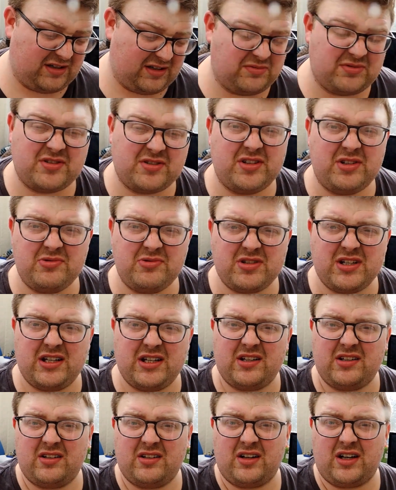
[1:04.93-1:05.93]
I wasn't using
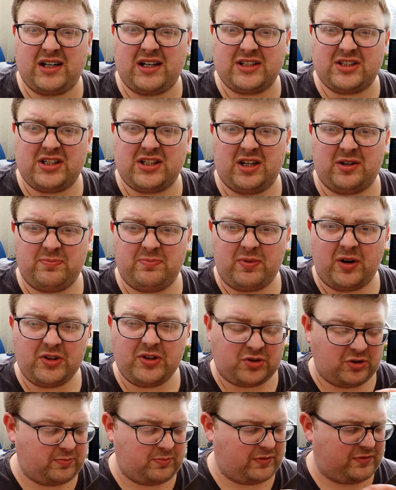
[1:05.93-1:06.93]
it, and I
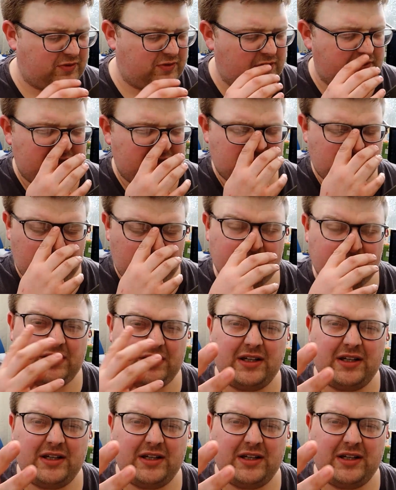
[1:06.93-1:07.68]
do prefer this one.